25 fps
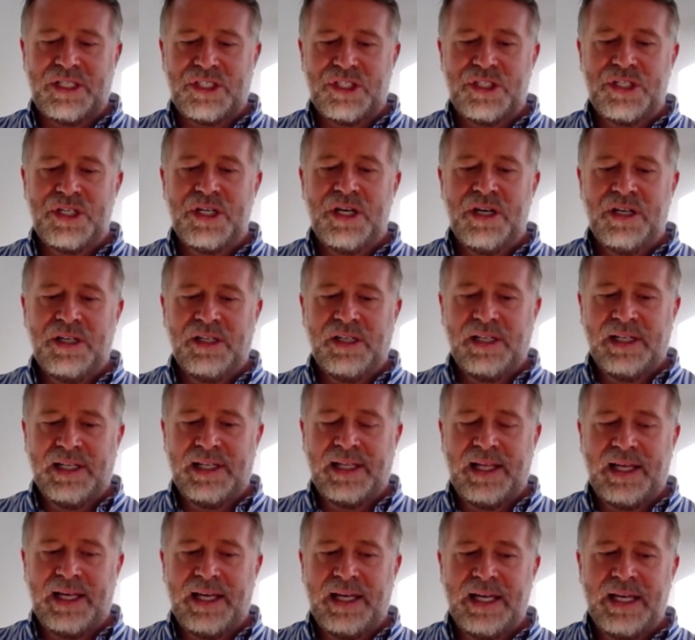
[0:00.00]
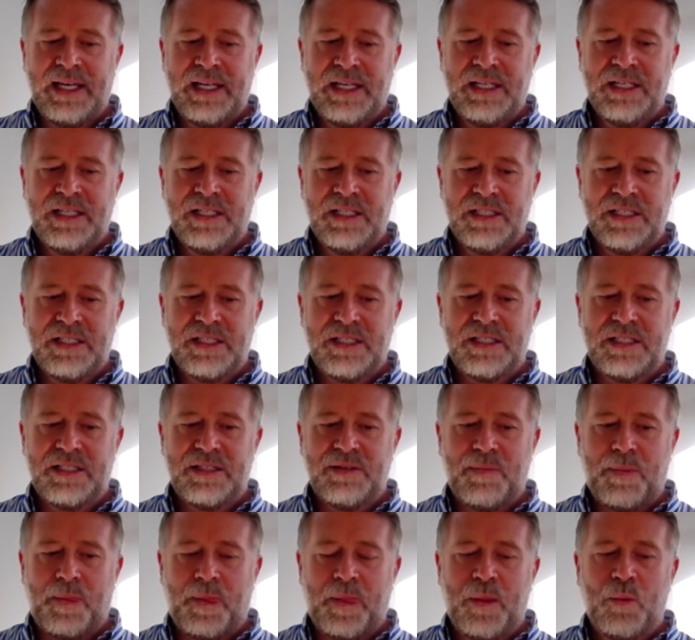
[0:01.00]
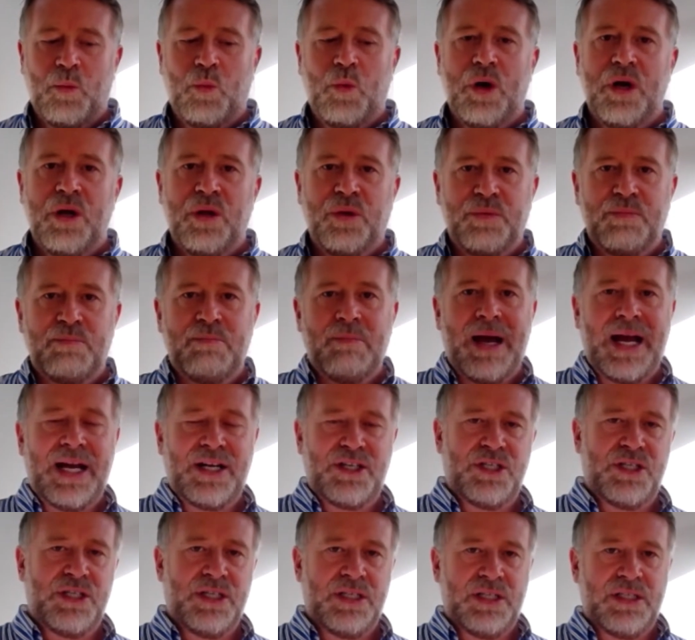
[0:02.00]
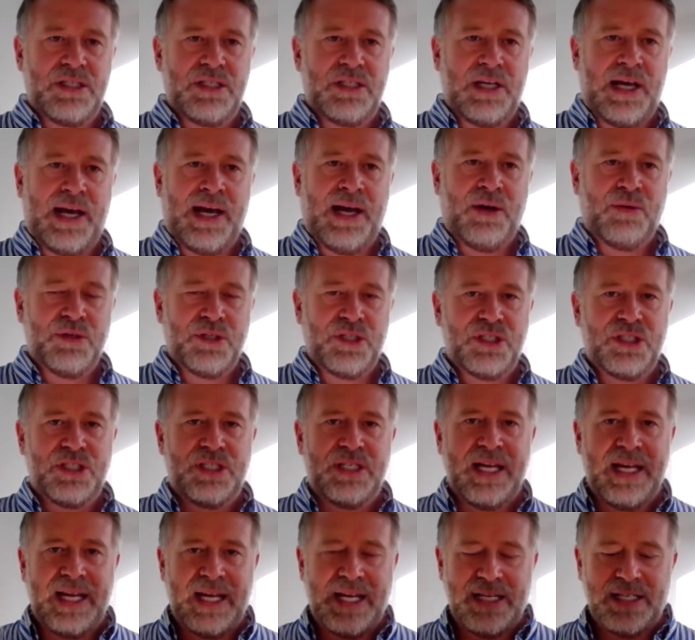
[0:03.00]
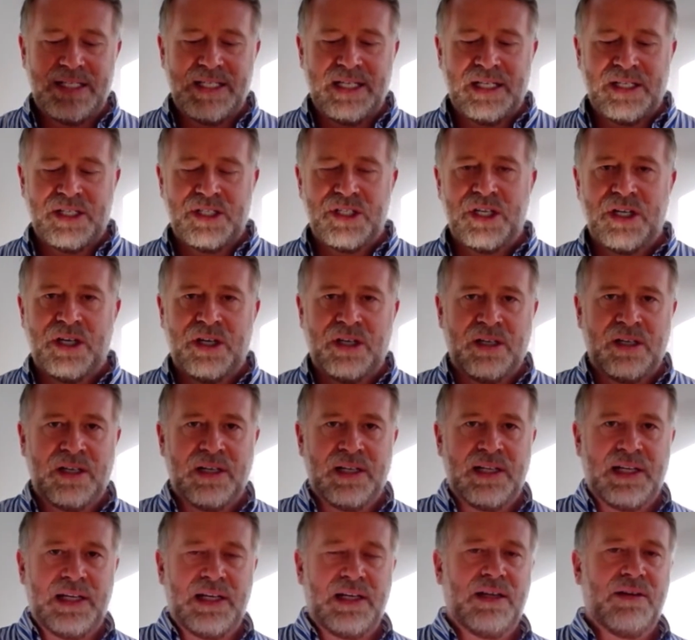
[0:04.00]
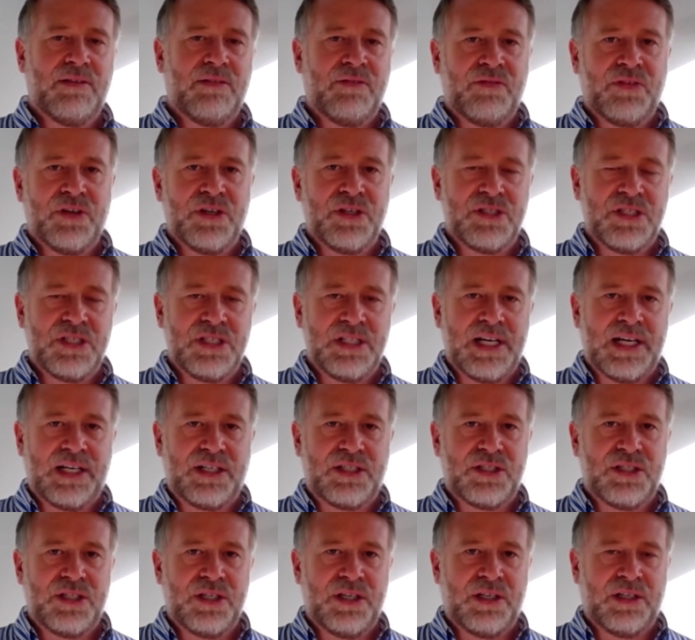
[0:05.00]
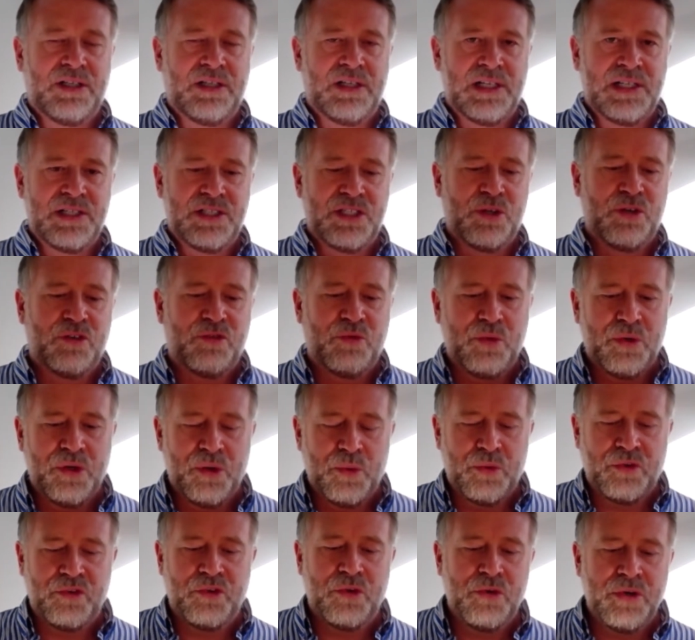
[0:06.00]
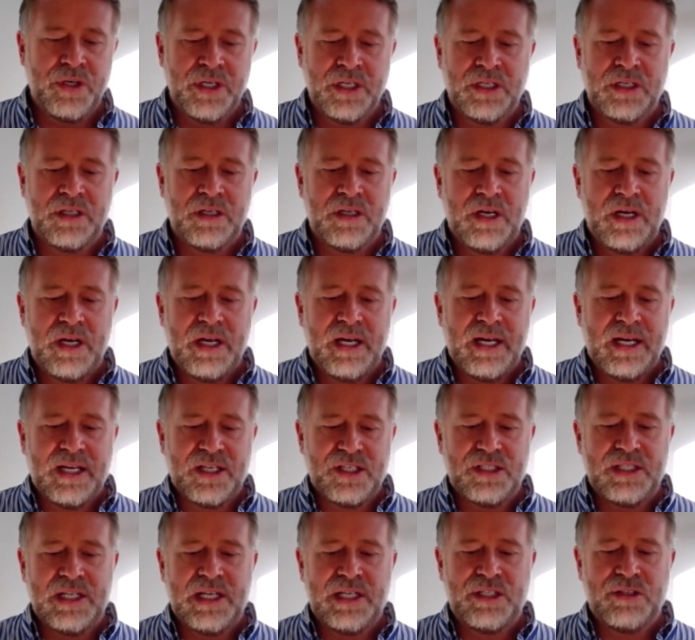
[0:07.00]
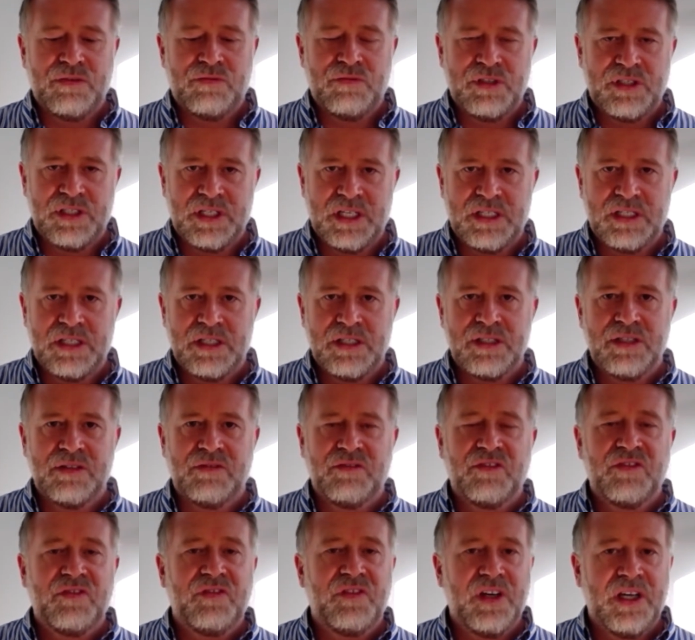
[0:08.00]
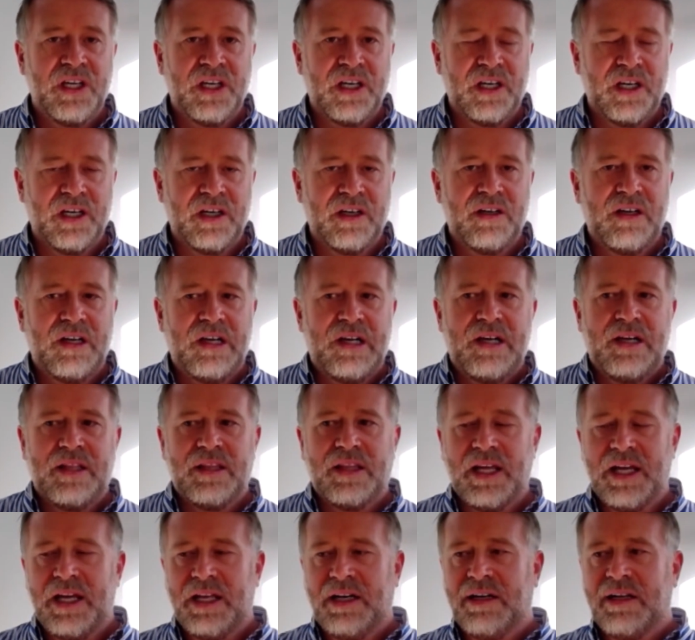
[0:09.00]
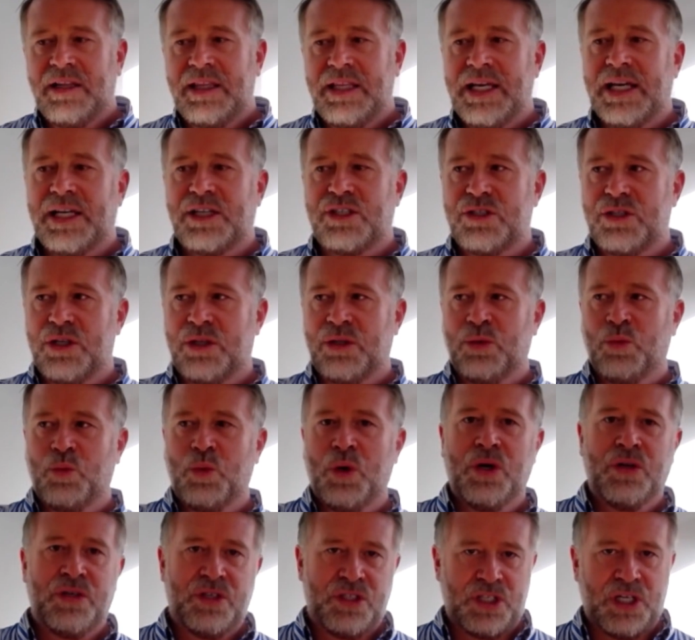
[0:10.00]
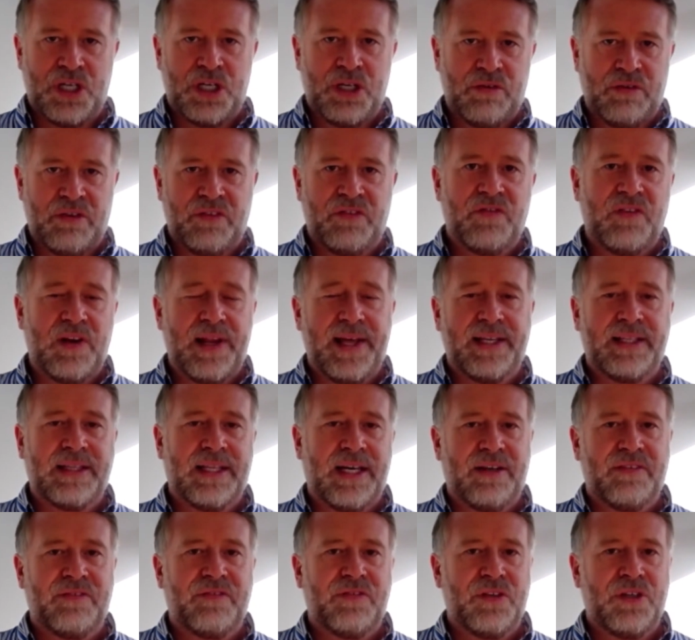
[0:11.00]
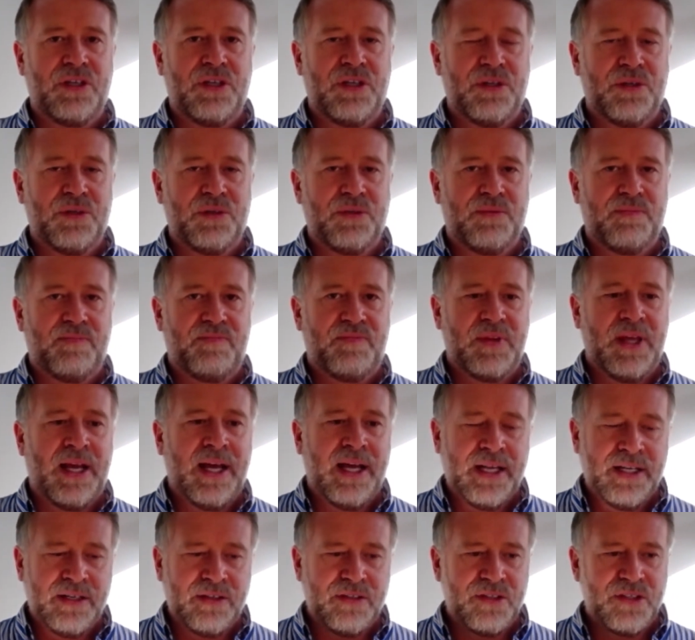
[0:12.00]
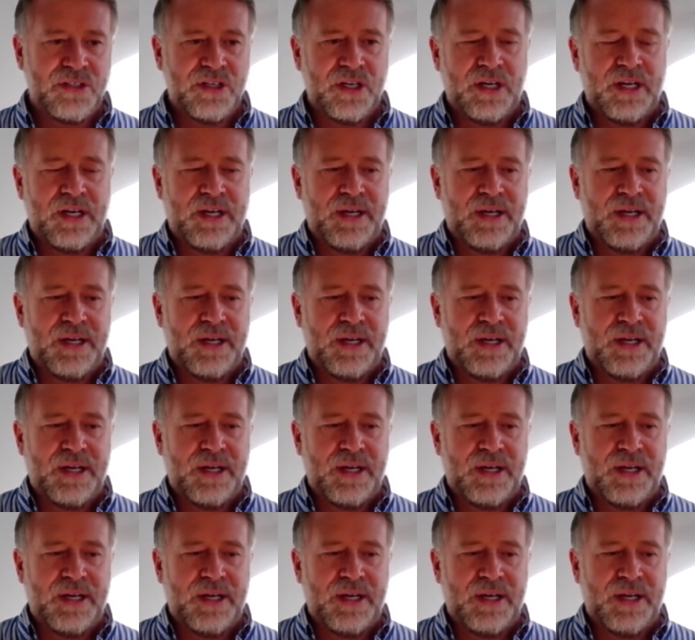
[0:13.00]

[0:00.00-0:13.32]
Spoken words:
externally is the world matches our state internally versus externally. So if you're in a state of resistance and fear, then the external world is going to reflect that for you. And